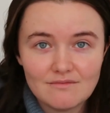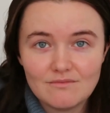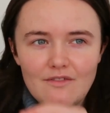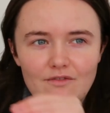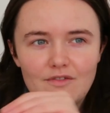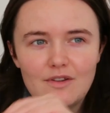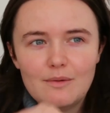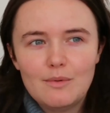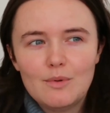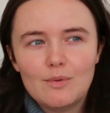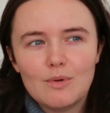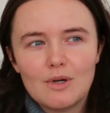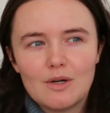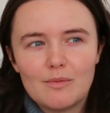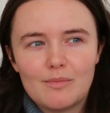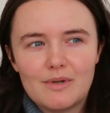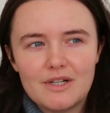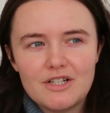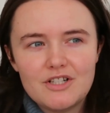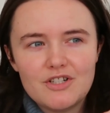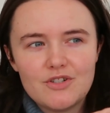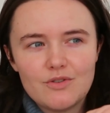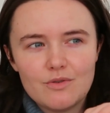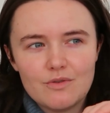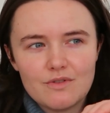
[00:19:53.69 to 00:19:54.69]
And Phoebe
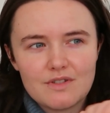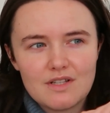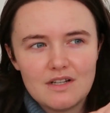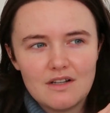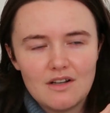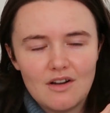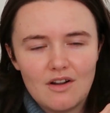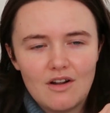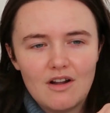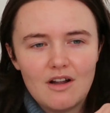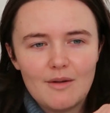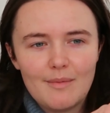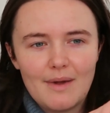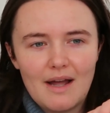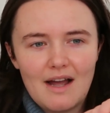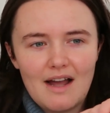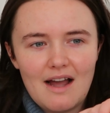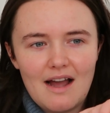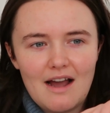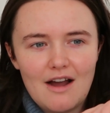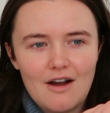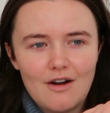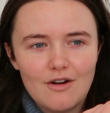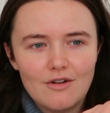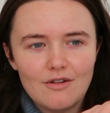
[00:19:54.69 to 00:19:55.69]
Waller-Bridge talks a lot about
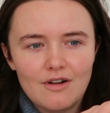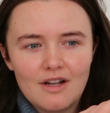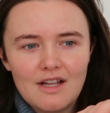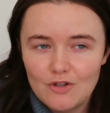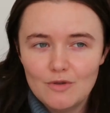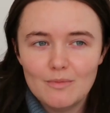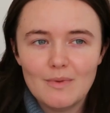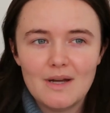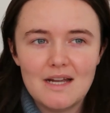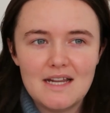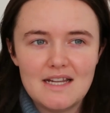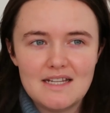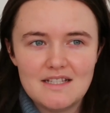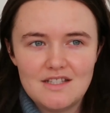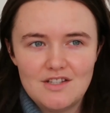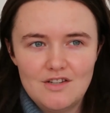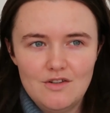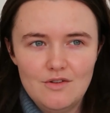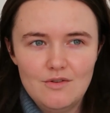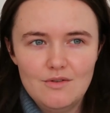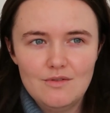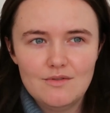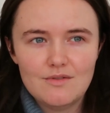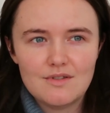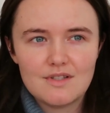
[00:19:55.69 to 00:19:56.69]
how humor is
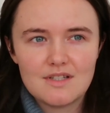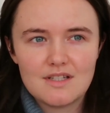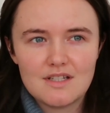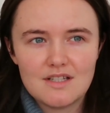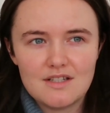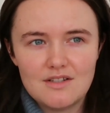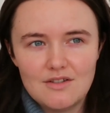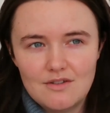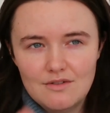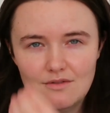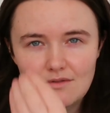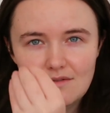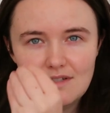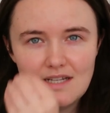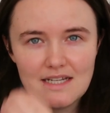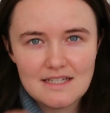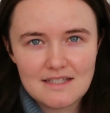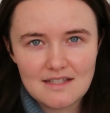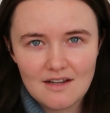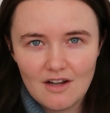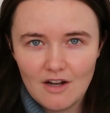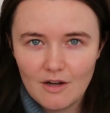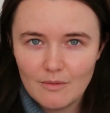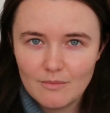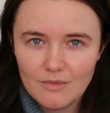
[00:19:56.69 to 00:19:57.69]
used to
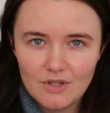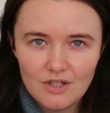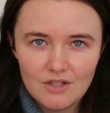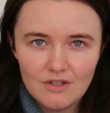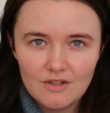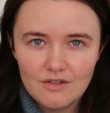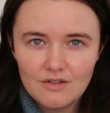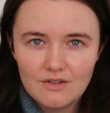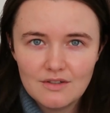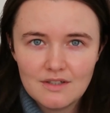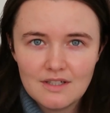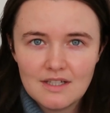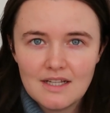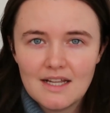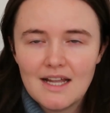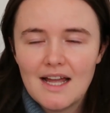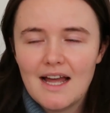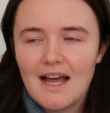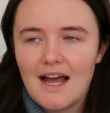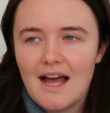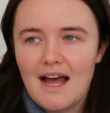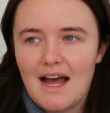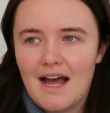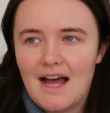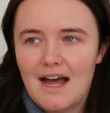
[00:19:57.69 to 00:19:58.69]
disarm you,
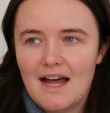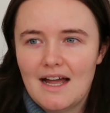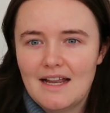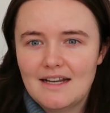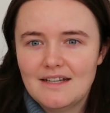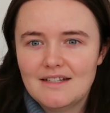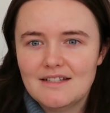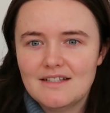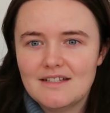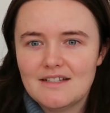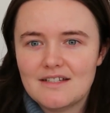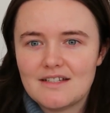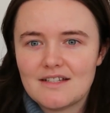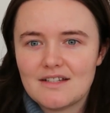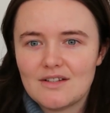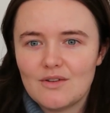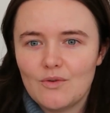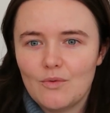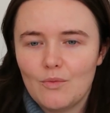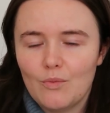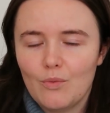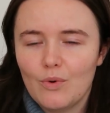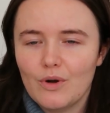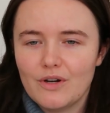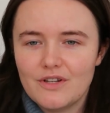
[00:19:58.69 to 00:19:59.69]
and
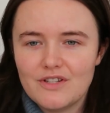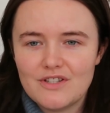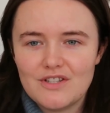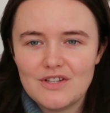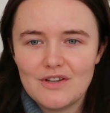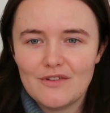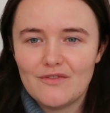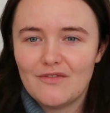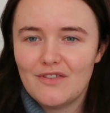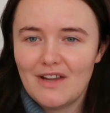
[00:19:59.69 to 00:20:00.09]
once you're